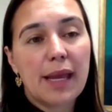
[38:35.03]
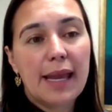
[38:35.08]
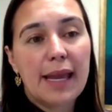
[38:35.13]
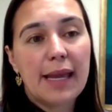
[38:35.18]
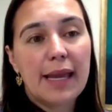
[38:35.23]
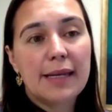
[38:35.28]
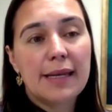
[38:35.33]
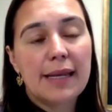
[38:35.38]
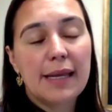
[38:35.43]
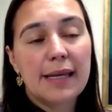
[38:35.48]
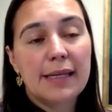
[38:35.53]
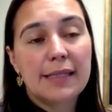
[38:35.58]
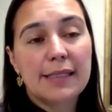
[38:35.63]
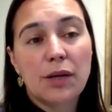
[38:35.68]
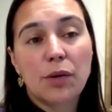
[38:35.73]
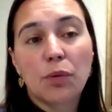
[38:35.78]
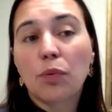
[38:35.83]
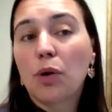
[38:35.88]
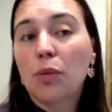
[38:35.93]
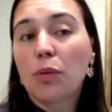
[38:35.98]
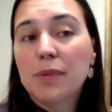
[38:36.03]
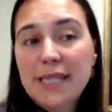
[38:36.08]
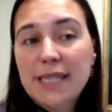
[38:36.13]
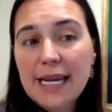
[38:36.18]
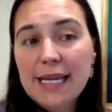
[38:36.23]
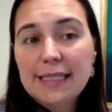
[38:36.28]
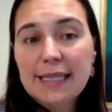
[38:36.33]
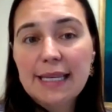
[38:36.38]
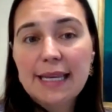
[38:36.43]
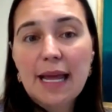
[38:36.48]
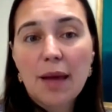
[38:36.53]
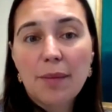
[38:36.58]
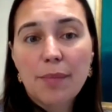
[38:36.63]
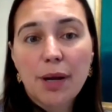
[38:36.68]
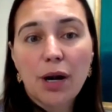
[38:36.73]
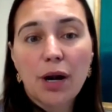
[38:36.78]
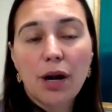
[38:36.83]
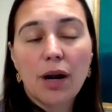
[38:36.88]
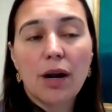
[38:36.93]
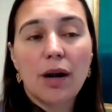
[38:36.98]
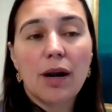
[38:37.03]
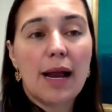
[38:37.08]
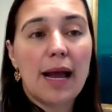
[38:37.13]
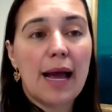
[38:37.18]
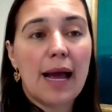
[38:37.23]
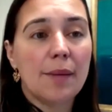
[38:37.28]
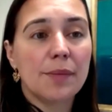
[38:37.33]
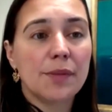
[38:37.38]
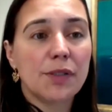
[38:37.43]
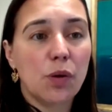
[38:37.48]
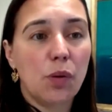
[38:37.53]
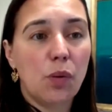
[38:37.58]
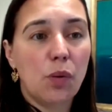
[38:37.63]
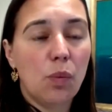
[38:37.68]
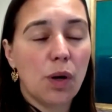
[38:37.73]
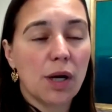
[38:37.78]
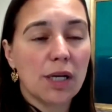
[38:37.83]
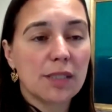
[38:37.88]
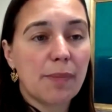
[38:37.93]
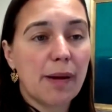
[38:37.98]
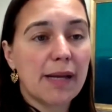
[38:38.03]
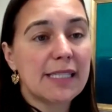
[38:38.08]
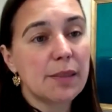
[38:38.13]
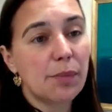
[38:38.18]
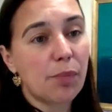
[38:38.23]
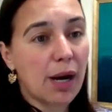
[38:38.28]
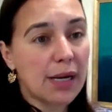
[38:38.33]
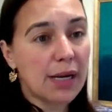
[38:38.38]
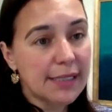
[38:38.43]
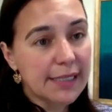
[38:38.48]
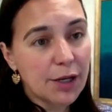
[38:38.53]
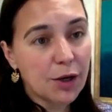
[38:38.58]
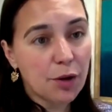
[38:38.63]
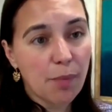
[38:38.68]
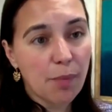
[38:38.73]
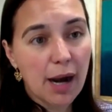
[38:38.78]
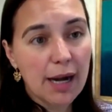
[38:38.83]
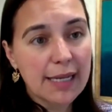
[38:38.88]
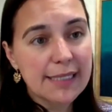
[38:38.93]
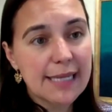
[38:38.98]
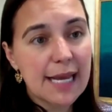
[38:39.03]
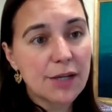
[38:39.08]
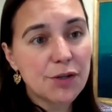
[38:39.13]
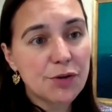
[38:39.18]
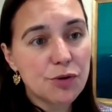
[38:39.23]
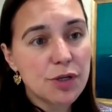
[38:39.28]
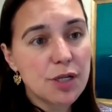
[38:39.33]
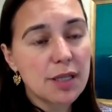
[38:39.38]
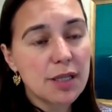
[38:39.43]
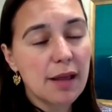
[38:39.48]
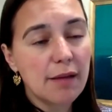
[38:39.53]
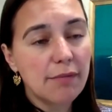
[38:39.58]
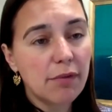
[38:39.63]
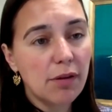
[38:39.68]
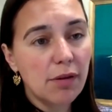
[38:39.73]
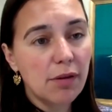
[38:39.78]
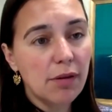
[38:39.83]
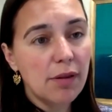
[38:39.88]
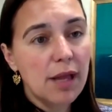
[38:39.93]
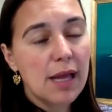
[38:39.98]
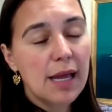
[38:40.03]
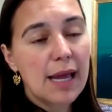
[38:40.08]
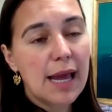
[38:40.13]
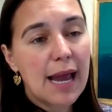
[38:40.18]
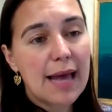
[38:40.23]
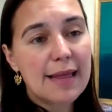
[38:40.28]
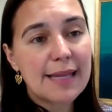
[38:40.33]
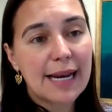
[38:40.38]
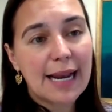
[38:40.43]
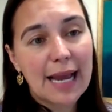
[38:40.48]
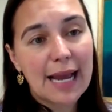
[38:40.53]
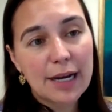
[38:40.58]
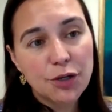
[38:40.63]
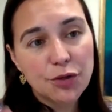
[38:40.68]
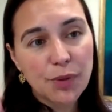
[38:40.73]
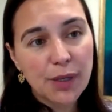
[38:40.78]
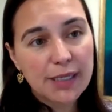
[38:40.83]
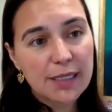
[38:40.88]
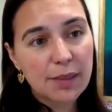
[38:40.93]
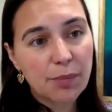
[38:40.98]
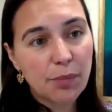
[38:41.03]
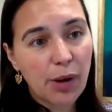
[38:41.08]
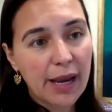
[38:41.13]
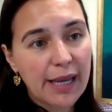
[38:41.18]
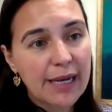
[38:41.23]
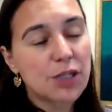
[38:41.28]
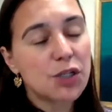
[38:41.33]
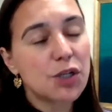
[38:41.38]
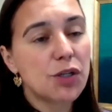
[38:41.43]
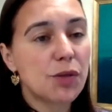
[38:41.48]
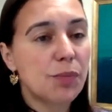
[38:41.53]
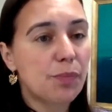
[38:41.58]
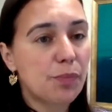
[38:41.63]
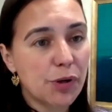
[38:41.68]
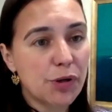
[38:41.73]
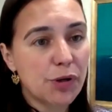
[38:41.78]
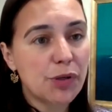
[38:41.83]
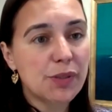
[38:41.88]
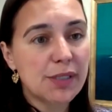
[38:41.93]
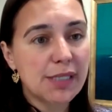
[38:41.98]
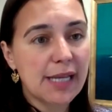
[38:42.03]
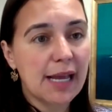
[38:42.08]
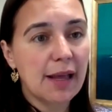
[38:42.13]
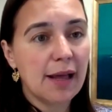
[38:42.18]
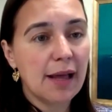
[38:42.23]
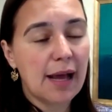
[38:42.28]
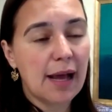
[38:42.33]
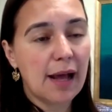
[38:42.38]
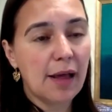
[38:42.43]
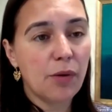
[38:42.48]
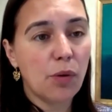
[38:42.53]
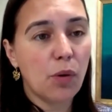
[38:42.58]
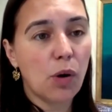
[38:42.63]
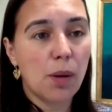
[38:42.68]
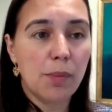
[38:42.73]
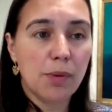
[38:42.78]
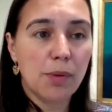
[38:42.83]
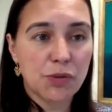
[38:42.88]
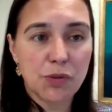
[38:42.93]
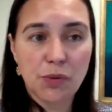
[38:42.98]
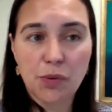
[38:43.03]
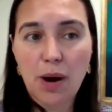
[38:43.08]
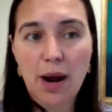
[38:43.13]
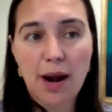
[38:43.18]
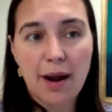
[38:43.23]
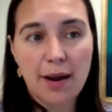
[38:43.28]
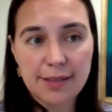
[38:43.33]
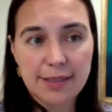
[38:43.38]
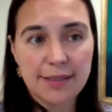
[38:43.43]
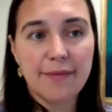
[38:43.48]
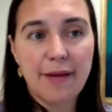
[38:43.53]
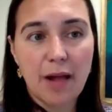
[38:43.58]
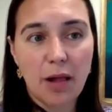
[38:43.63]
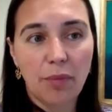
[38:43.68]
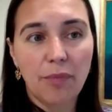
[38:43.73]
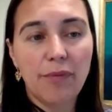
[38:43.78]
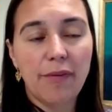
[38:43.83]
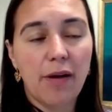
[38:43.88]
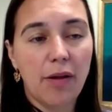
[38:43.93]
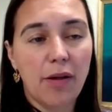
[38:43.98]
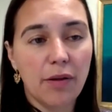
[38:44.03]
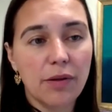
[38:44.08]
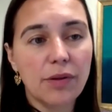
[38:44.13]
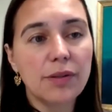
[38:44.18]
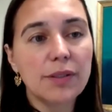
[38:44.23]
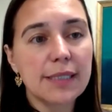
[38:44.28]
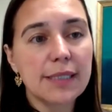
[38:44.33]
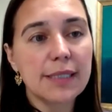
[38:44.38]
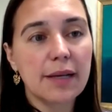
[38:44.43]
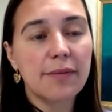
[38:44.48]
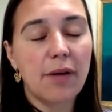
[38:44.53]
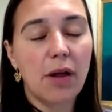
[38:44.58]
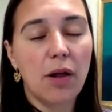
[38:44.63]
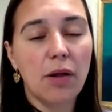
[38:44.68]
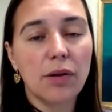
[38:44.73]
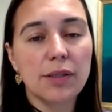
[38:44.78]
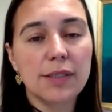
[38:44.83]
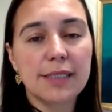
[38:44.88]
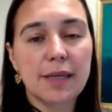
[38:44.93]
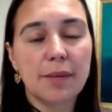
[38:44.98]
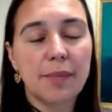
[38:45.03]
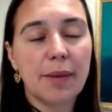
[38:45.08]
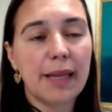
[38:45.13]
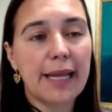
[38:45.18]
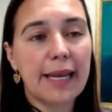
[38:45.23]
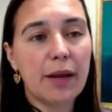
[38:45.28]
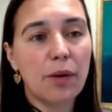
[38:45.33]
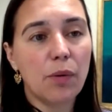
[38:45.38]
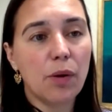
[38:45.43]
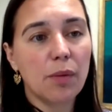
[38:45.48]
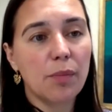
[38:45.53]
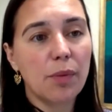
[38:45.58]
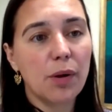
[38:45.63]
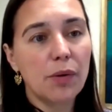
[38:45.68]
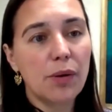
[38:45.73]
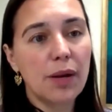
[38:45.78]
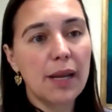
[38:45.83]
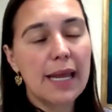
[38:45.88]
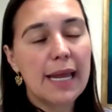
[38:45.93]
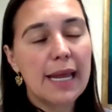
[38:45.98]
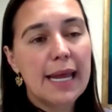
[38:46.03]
It is an aromatase inhibitor, so it works by suppressing your body's estrogen level, and then it kind of tricks the brain into producing the hormones required to develop follicles, like follicle stimulating hormone.